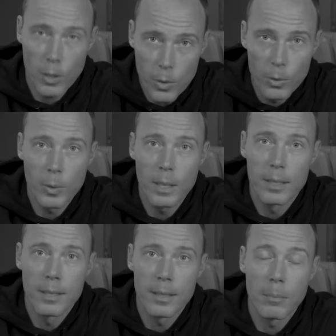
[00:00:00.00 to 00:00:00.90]
you
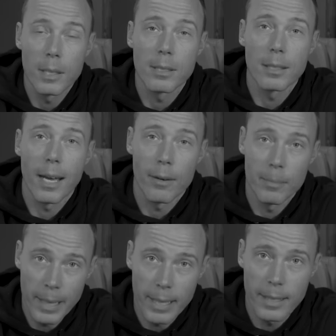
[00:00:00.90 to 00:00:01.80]
must
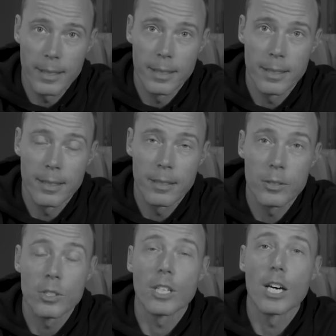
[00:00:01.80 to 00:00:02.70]
allow me
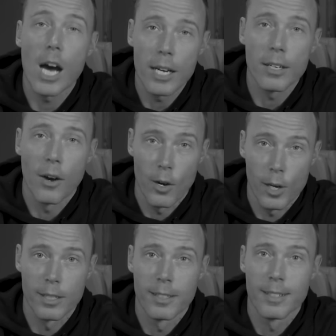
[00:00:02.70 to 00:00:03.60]
to cut
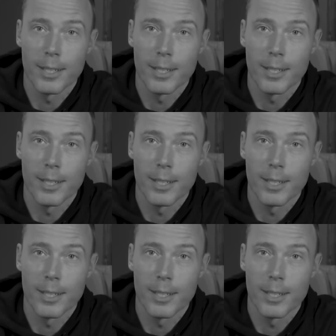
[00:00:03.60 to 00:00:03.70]
on you.